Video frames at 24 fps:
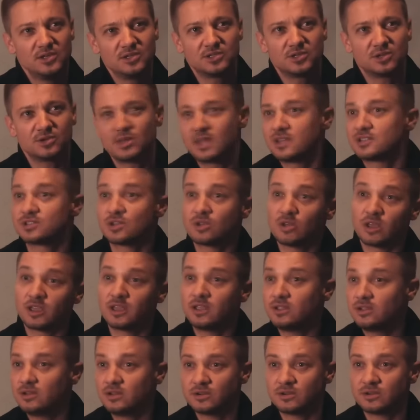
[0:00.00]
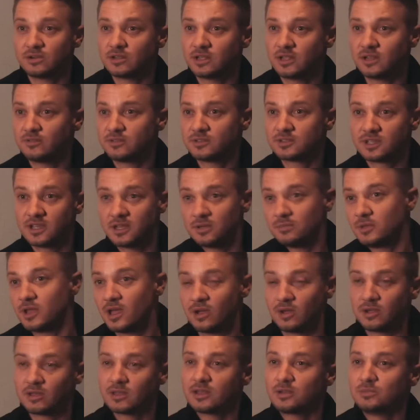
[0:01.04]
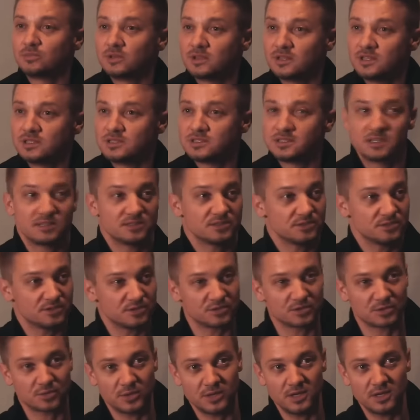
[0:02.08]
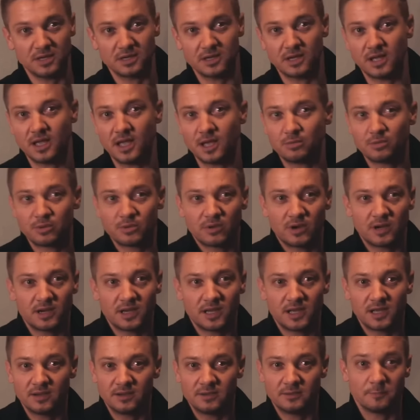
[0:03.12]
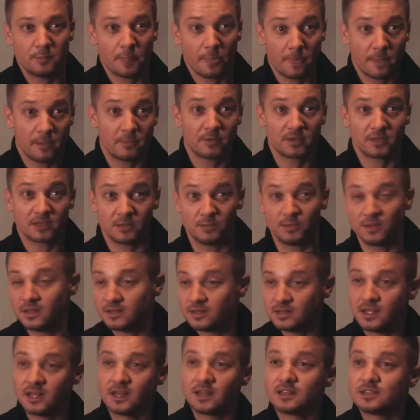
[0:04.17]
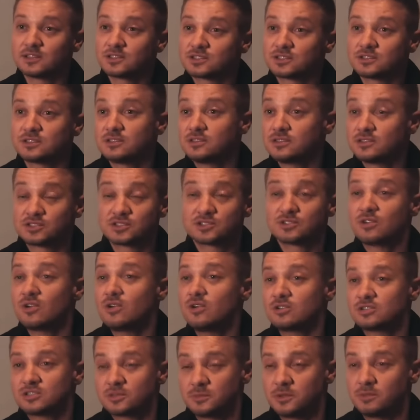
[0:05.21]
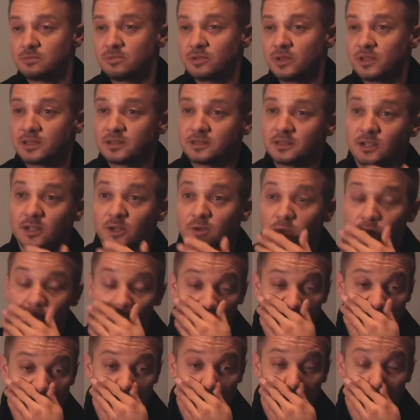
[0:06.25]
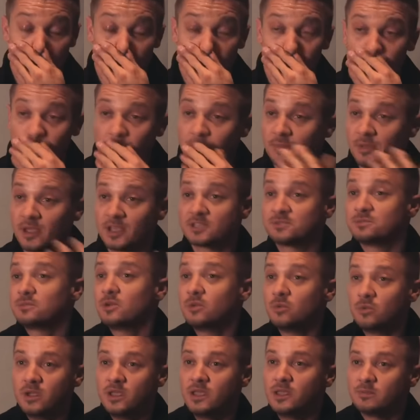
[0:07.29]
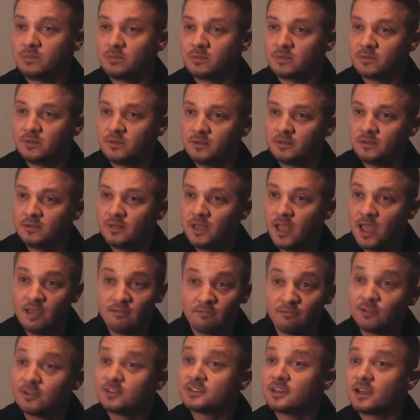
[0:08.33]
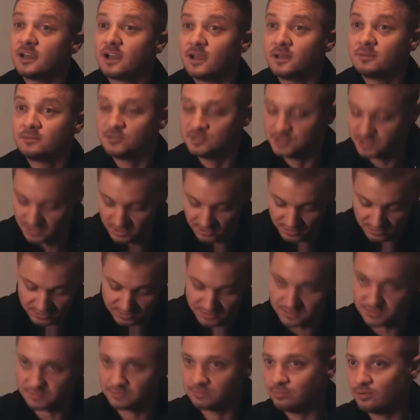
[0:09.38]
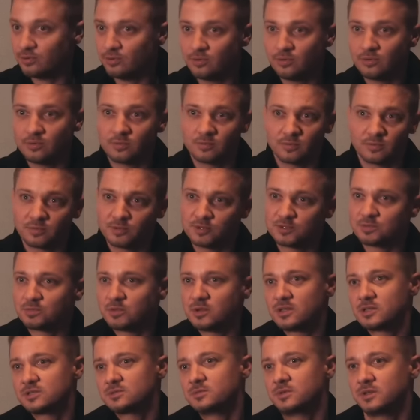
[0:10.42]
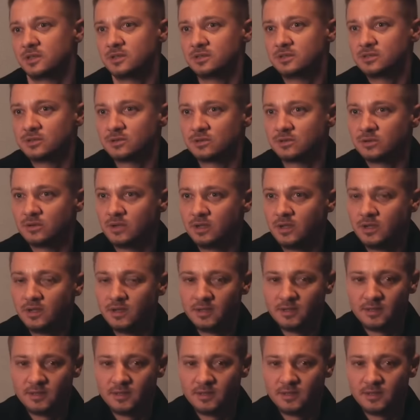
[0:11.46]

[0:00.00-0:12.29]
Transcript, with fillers: so that's all I hear every time now mm-hmm. I come mm-hmm. to these things. It's a screening that's happening right now, and I'm going to come in at the end of this. These songs to be playing at the end credits, and it mm-hmm. makes me weep every time. Mm-hmm. Chills, boom, just brings me to